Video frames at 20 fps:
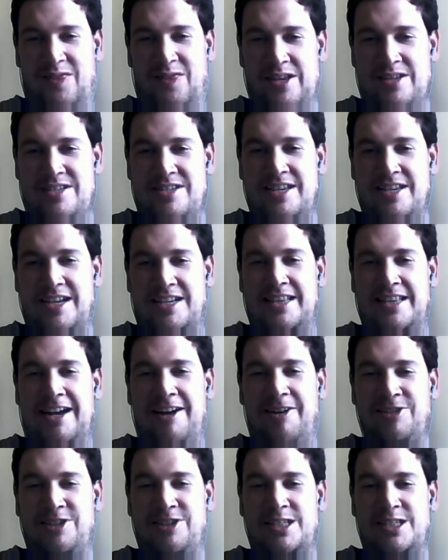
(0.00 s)

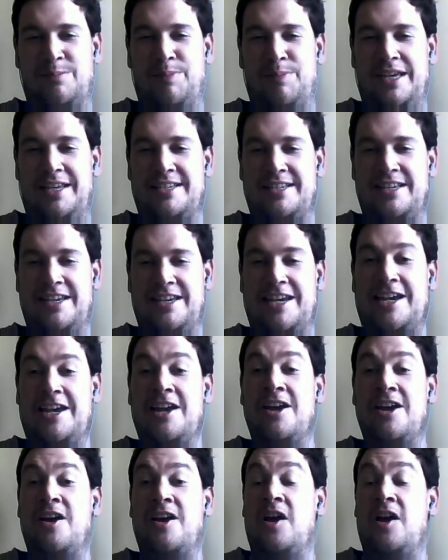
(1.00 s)
6000s
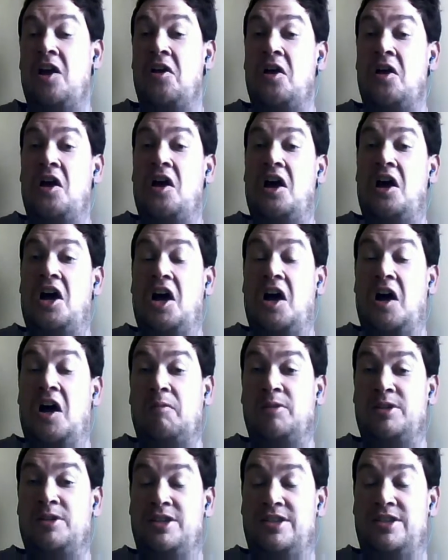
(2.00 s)
BC,
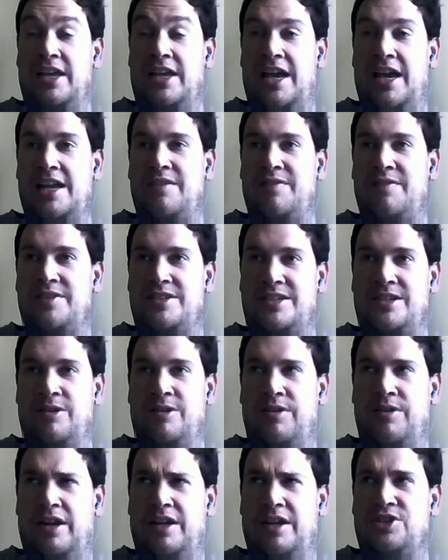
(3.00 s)
which is the end of the
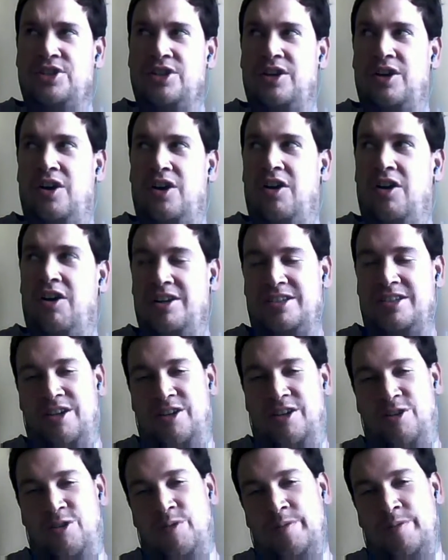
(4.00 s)
Stone Age.
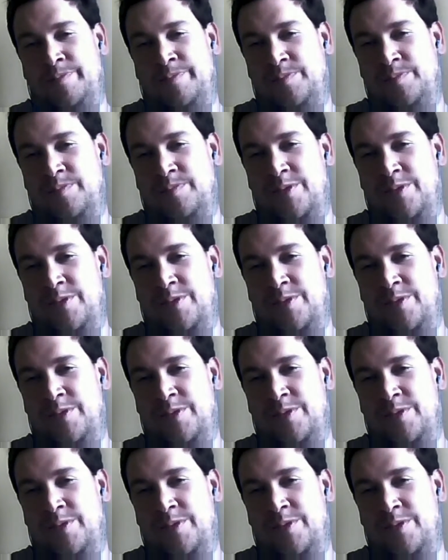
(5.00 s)
Also,